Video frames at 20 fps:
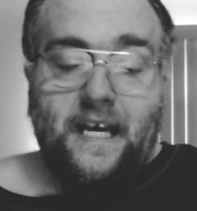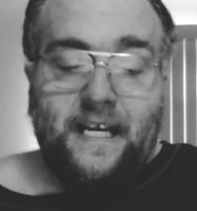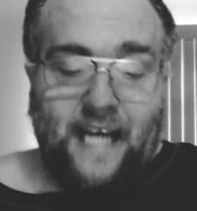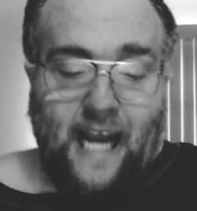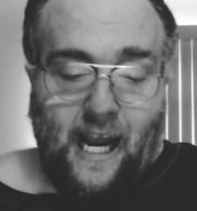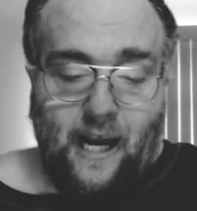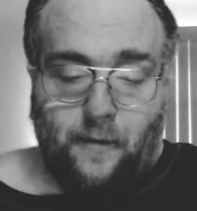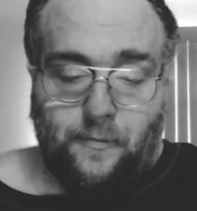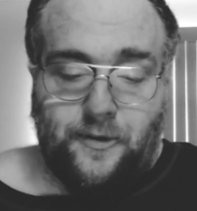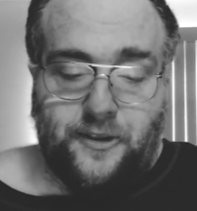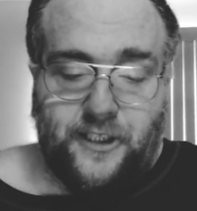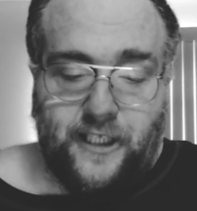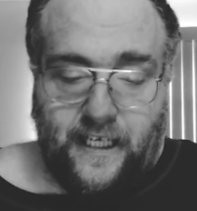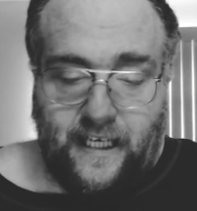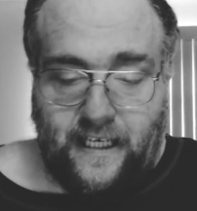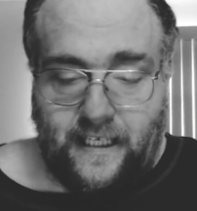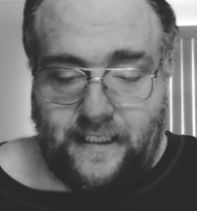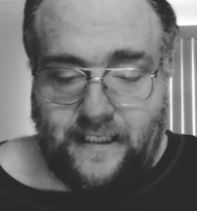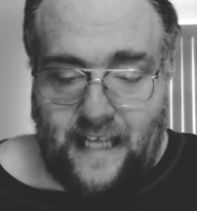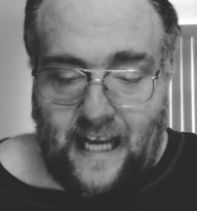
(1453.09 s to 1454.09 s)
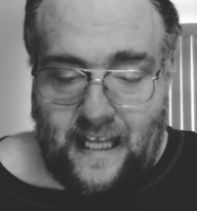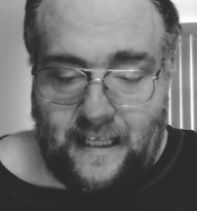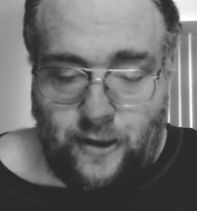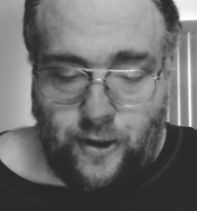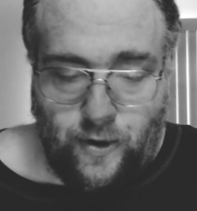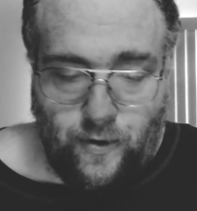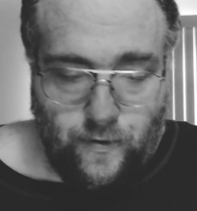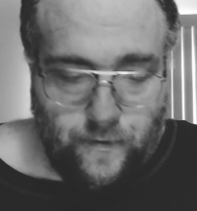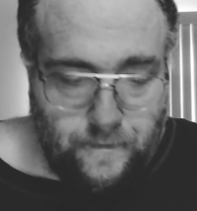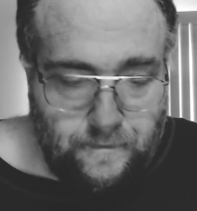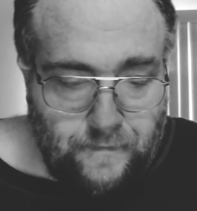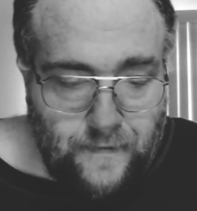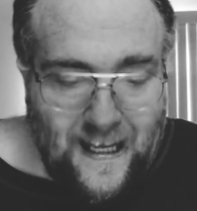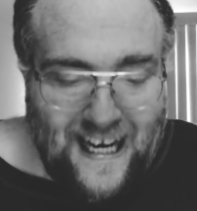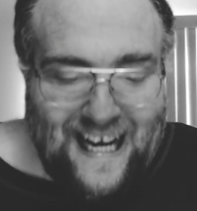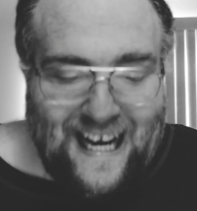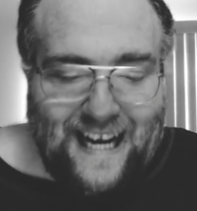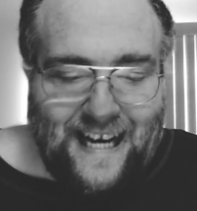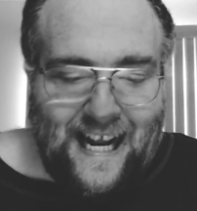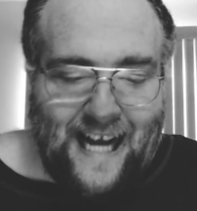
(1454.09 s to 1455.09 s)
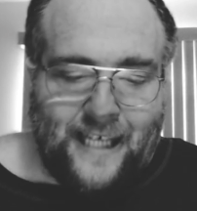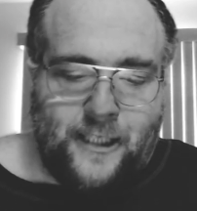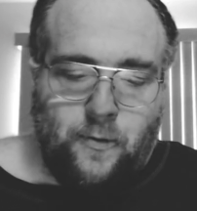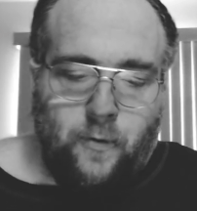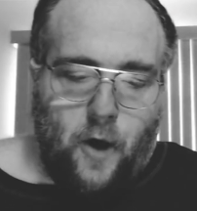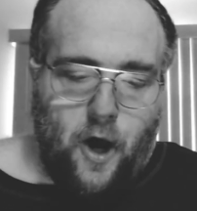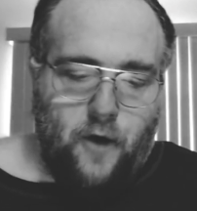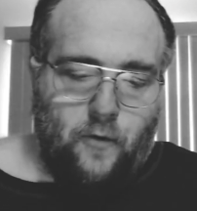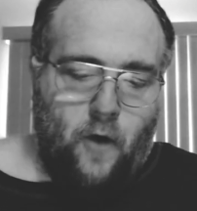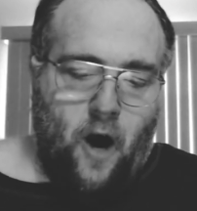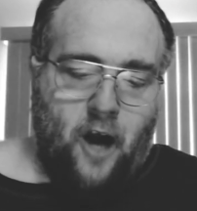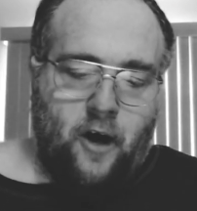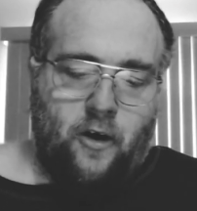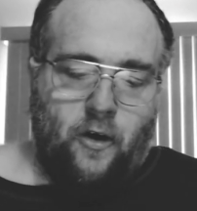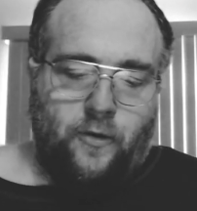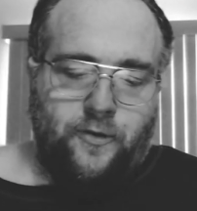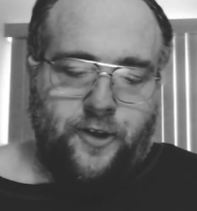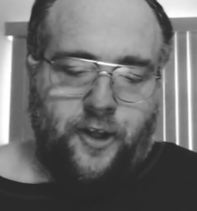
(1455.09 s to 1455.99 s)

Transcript: Kale Brazzini is that dude. Next one, Rocco